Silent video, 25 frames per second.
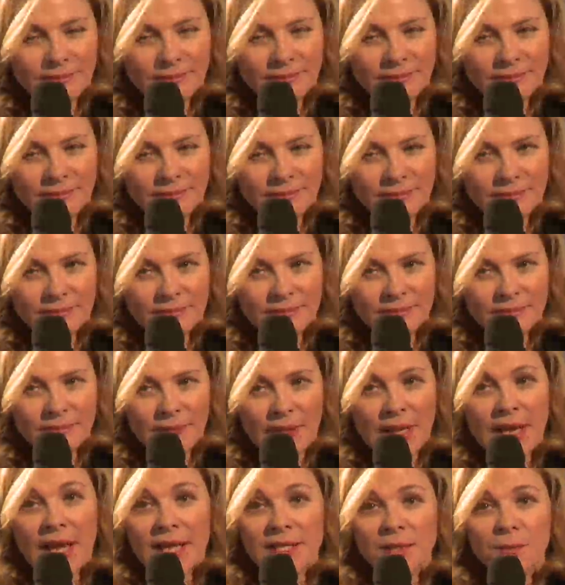to some extent?
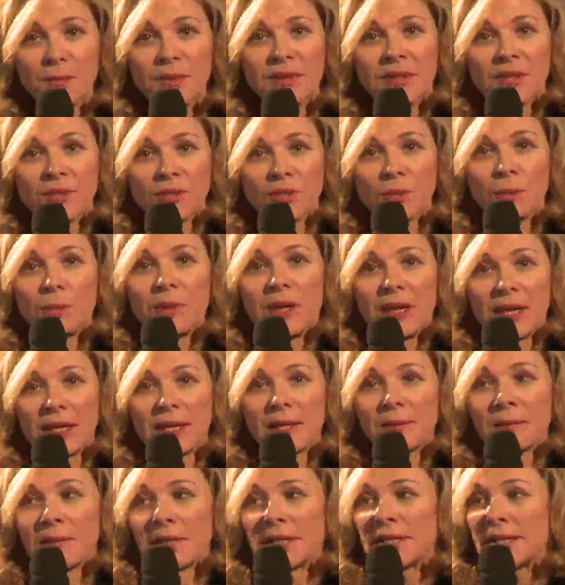Yes, but there's a beginning,